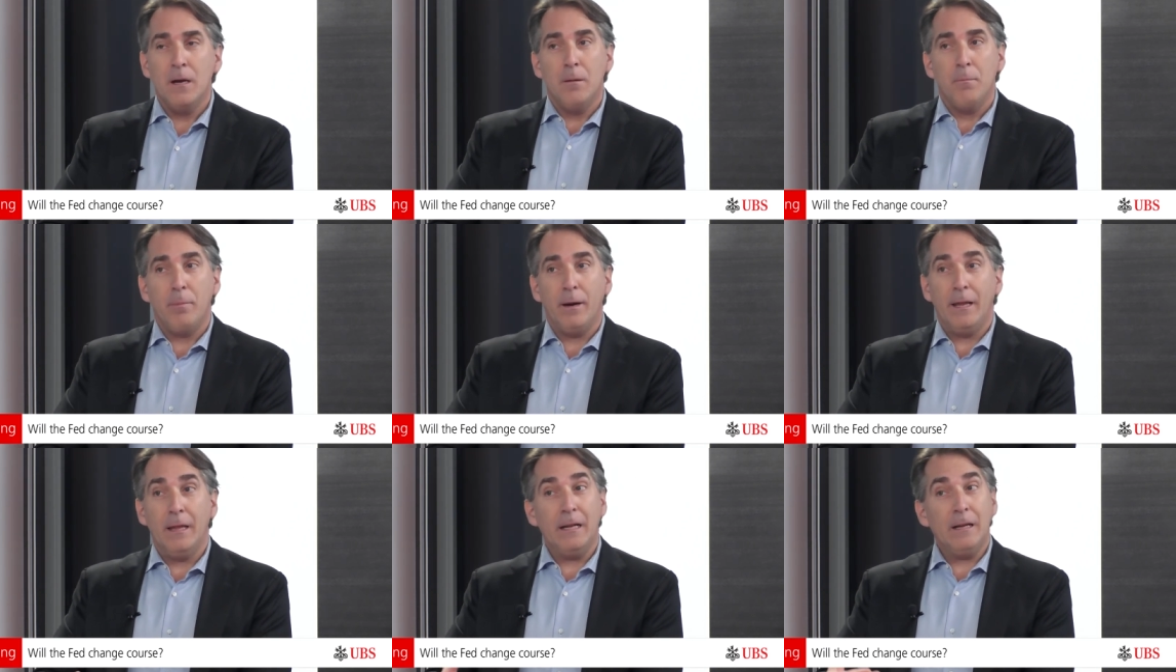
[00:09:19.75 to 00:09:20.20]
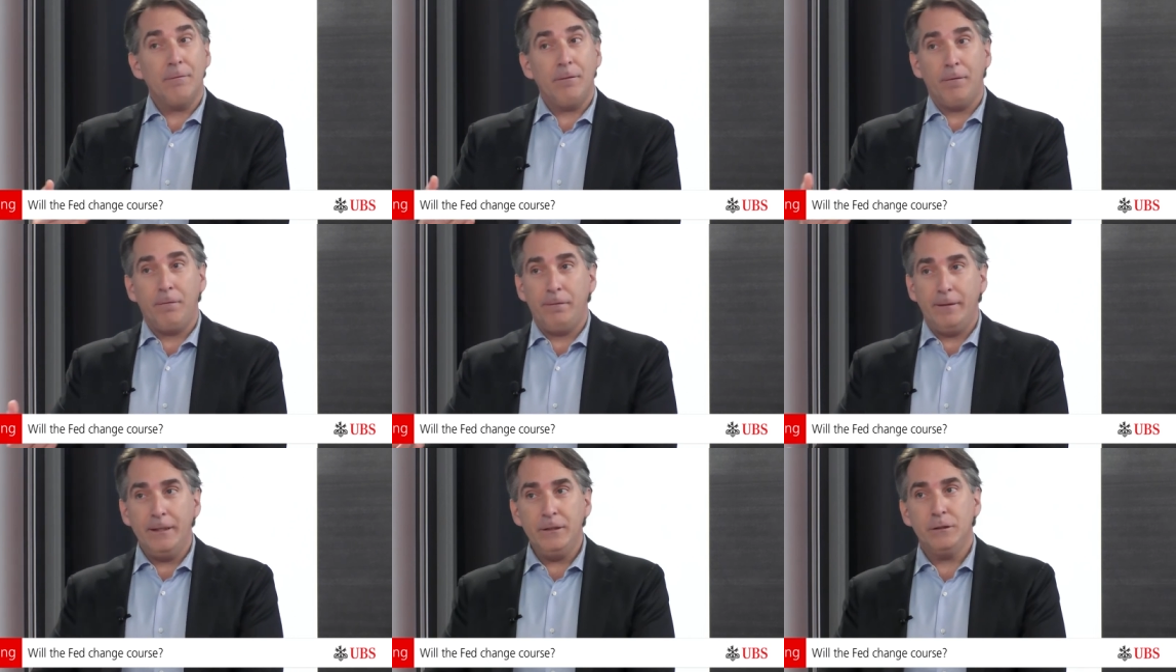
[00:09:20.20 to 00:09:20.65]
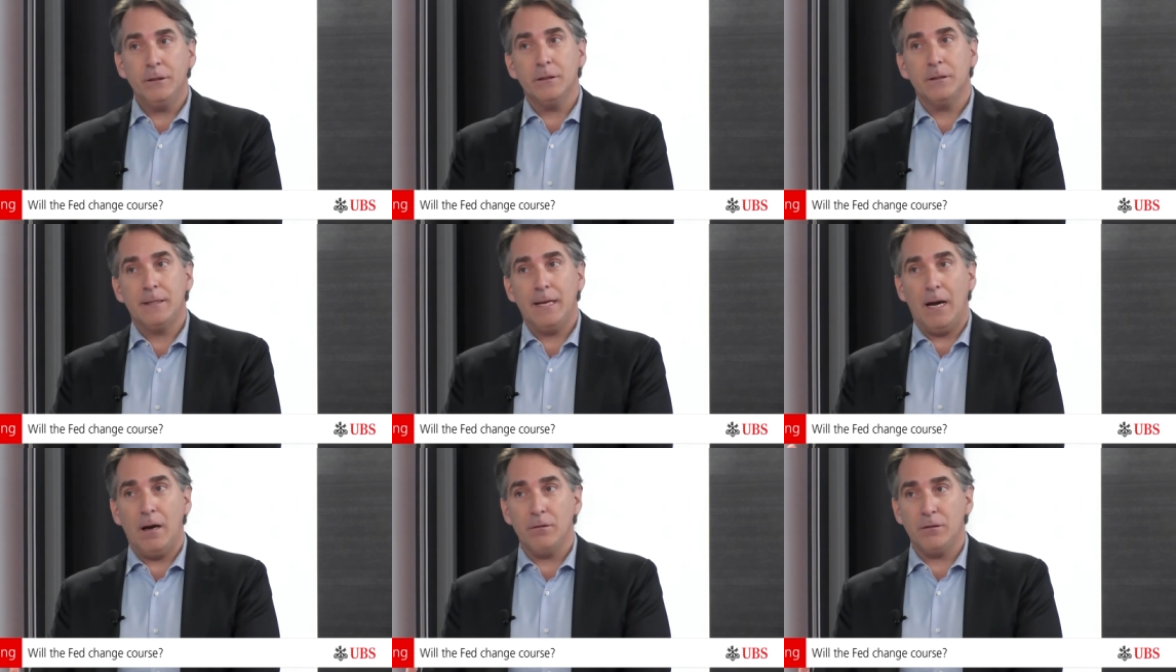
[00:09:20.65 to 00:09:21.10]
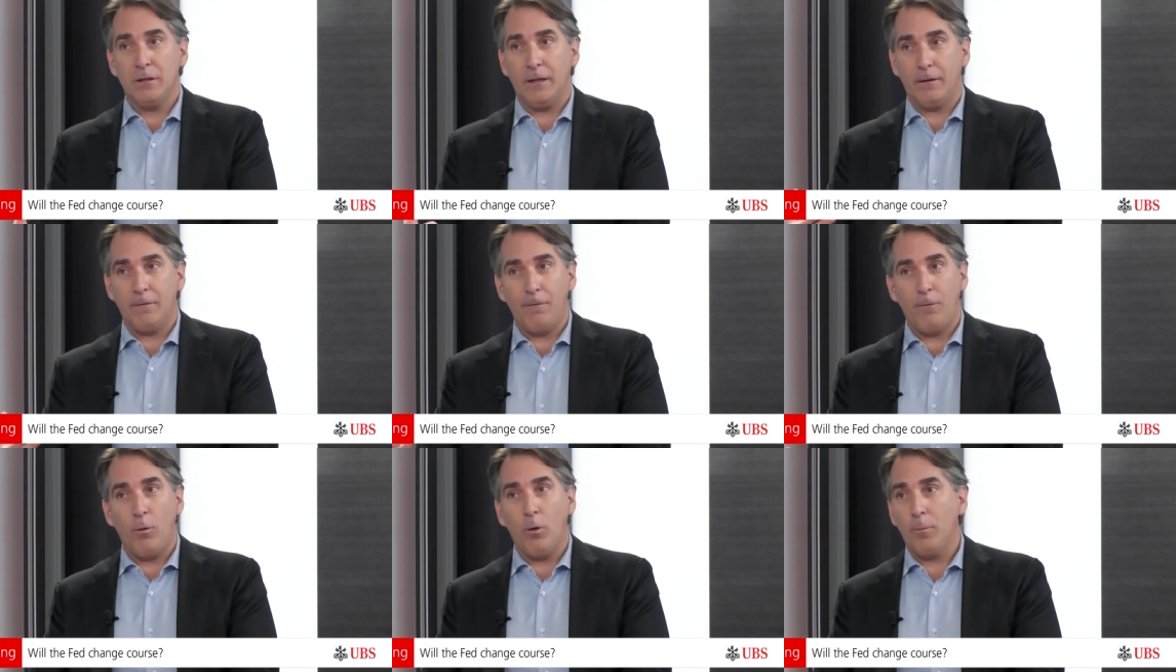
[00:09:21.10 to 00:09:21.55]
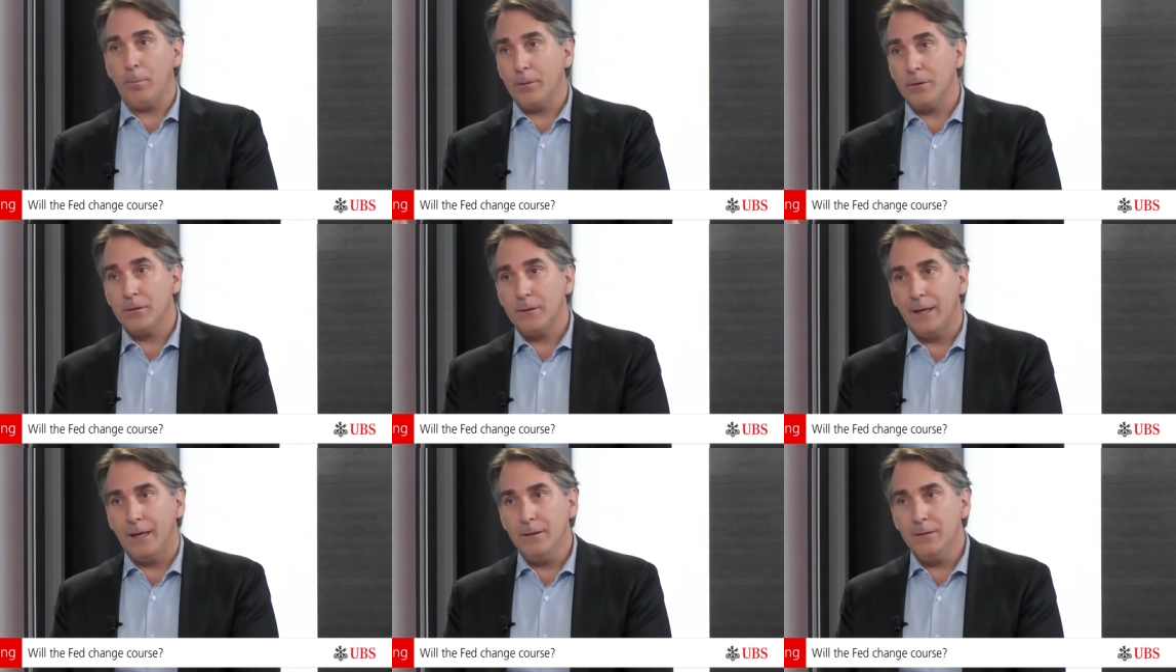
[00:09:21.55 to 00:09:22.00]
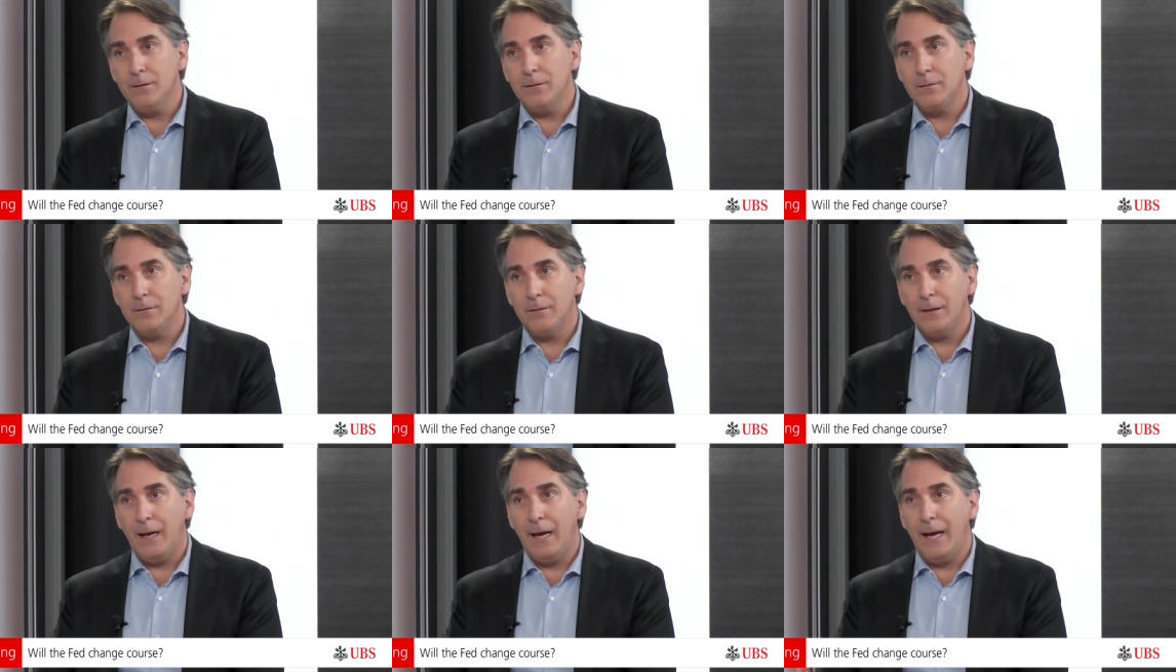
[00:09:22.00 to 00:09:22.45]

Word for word: But I think if inflation is down to like 4%,